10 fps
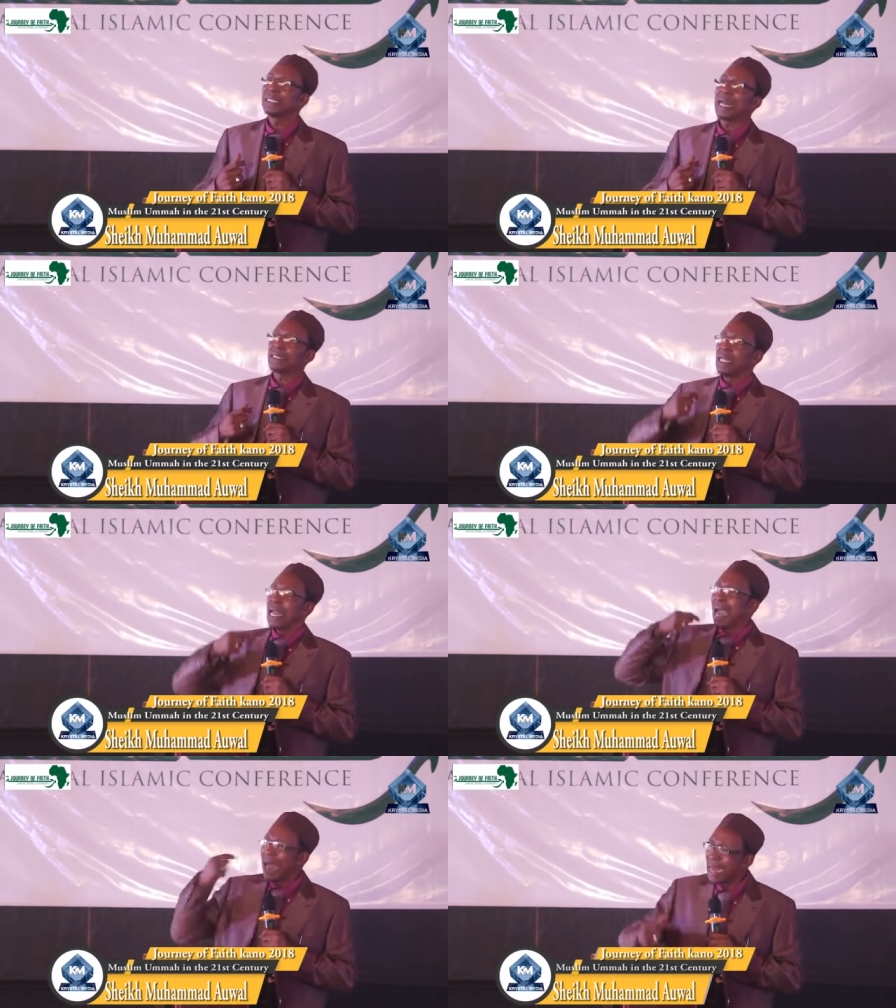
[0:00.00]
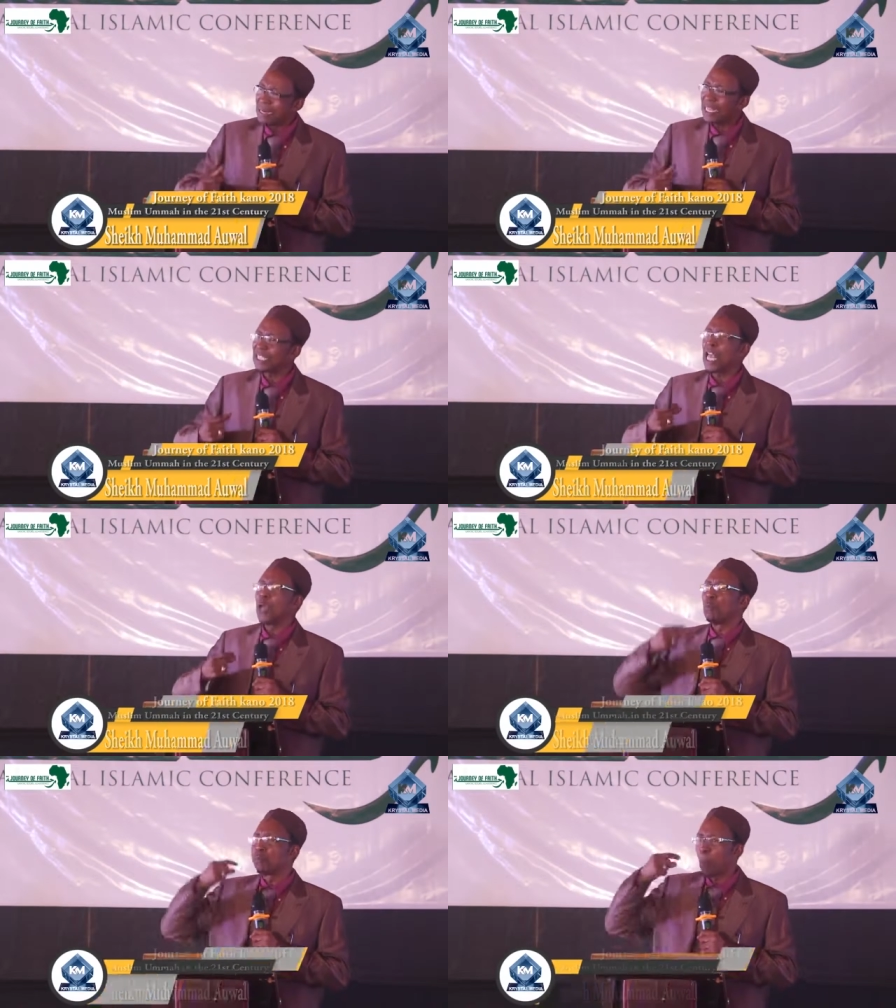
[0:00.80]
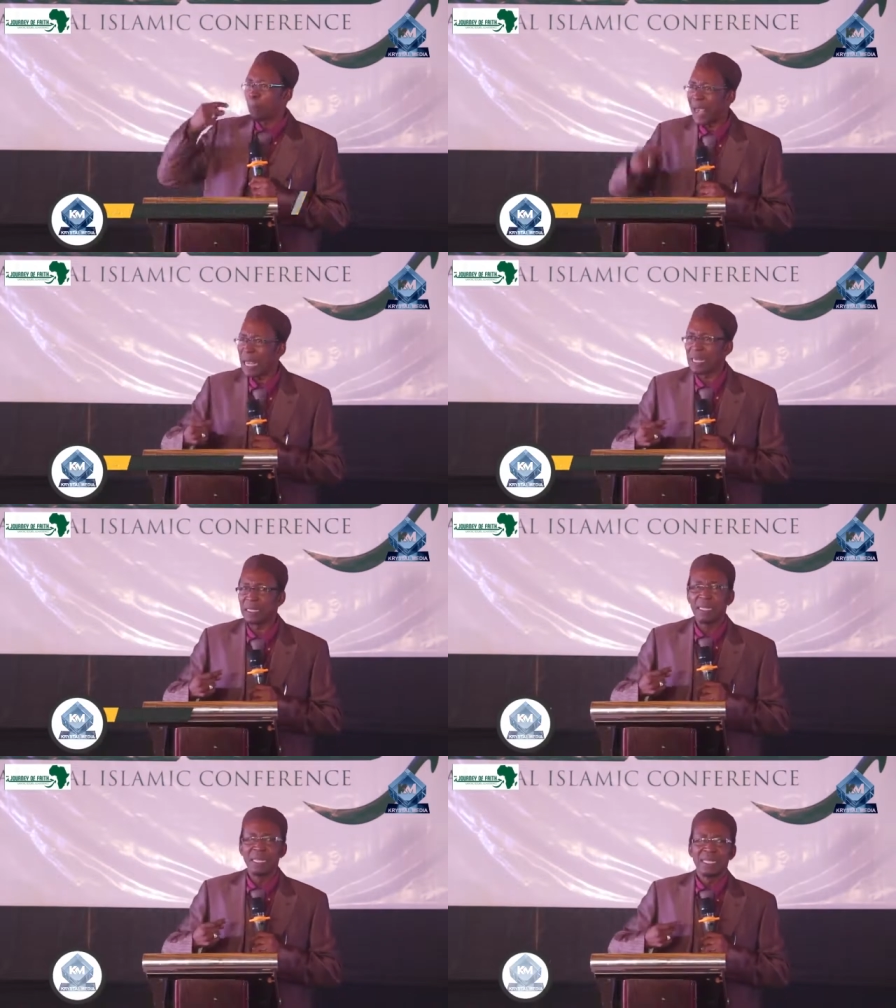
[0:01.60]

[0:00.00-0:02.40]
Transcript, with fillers: that harness and propel